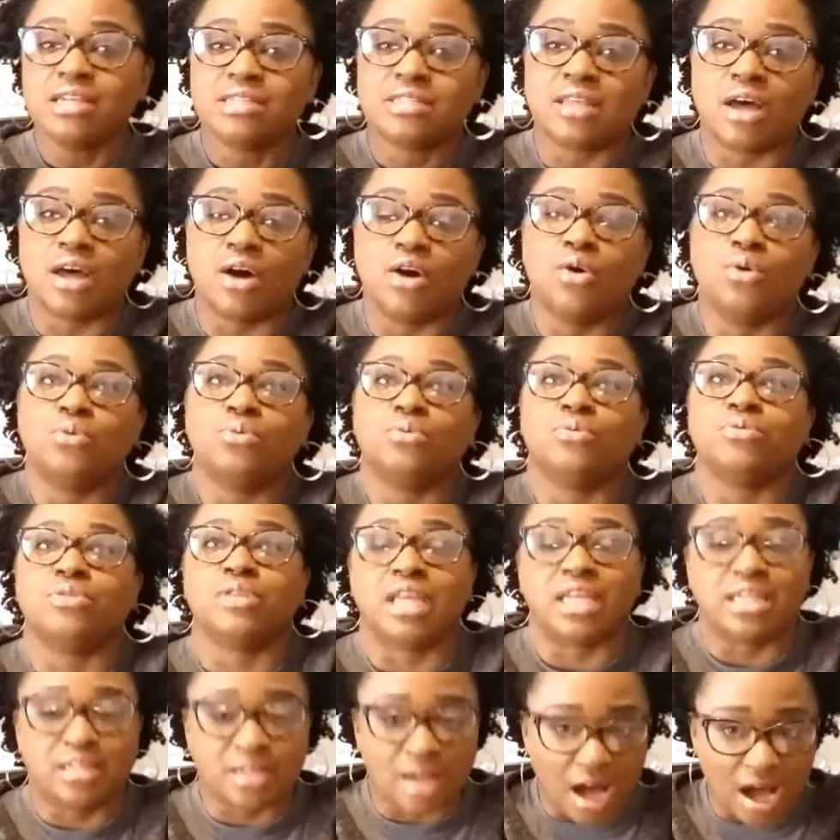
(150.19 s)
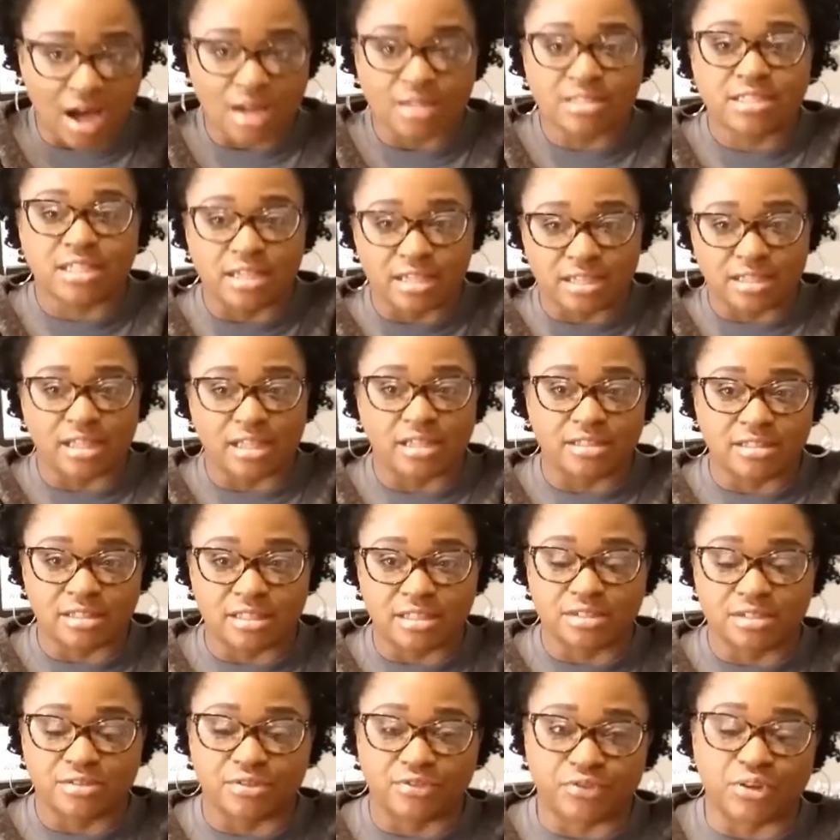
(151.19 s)
So they called, said they
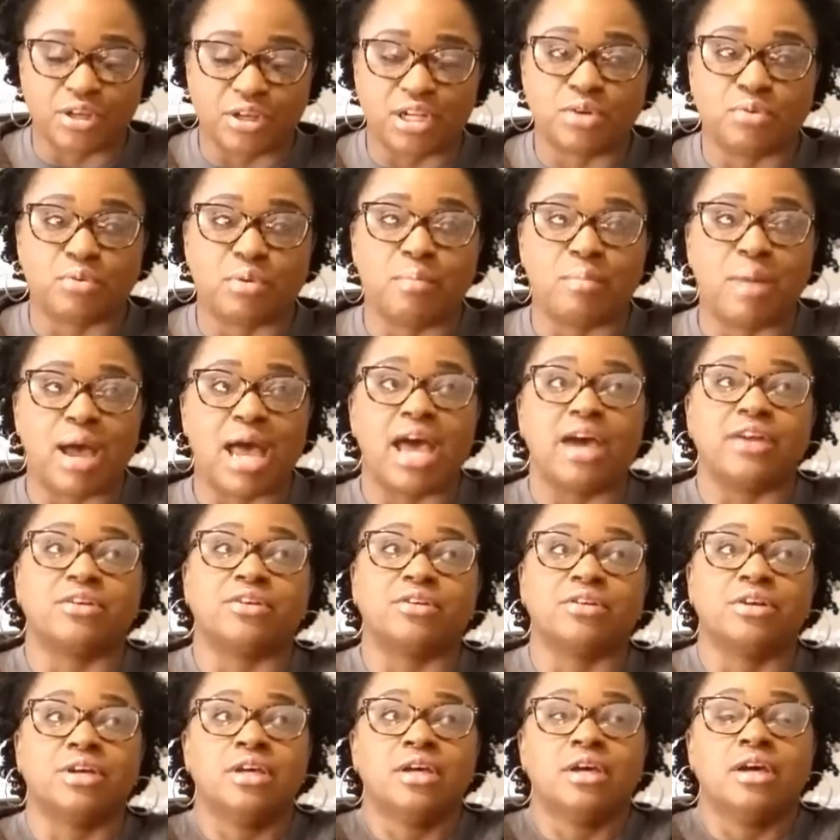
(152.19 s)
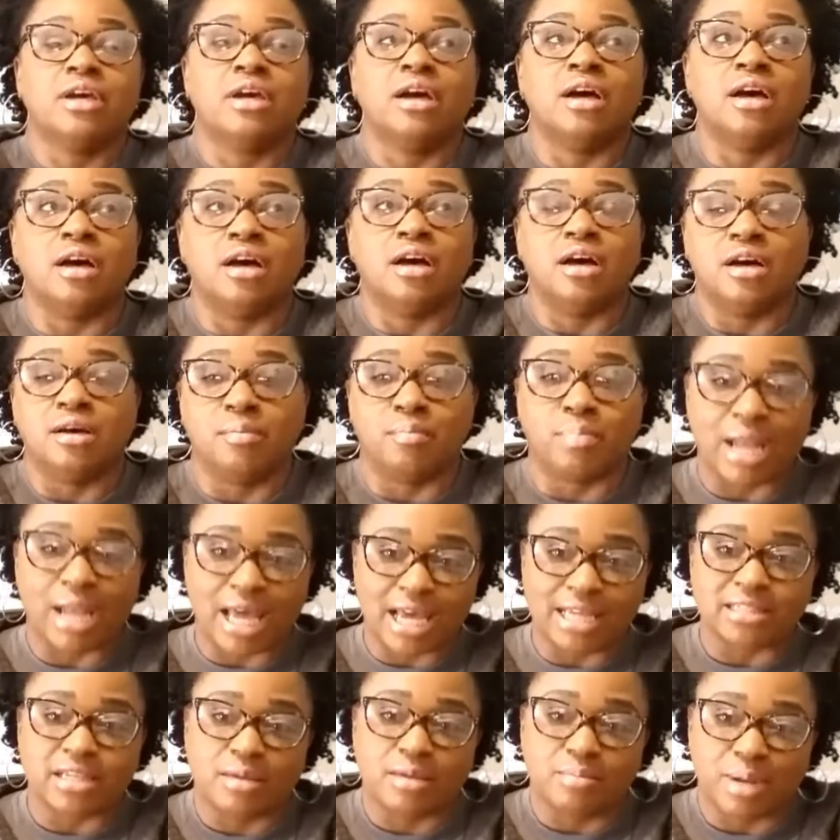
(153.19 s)
just a friendly reminder, um,
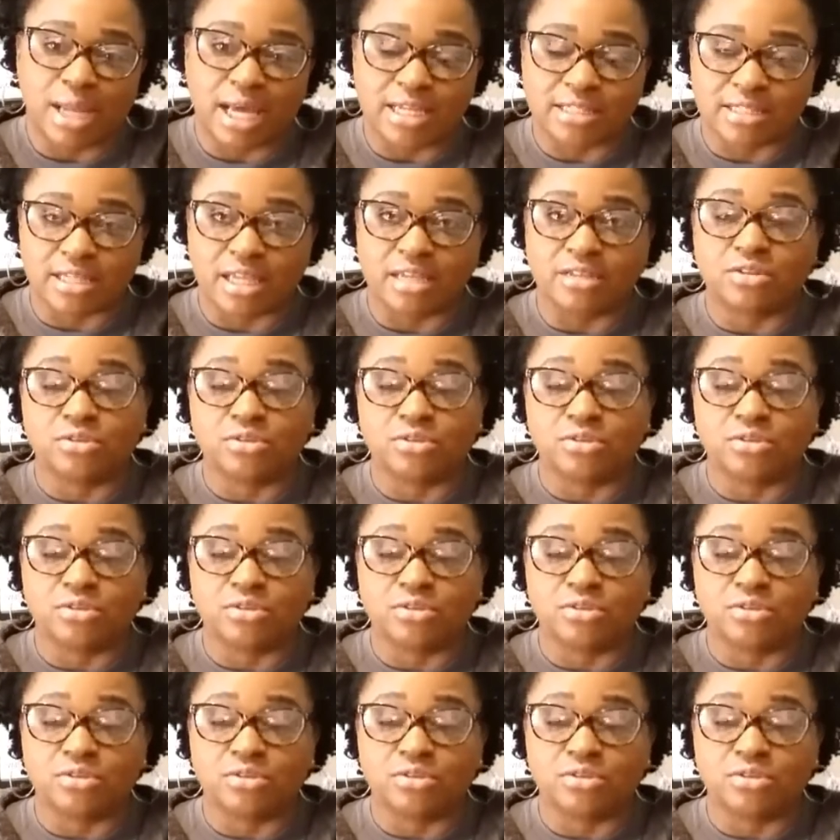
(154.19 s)
blase, blase.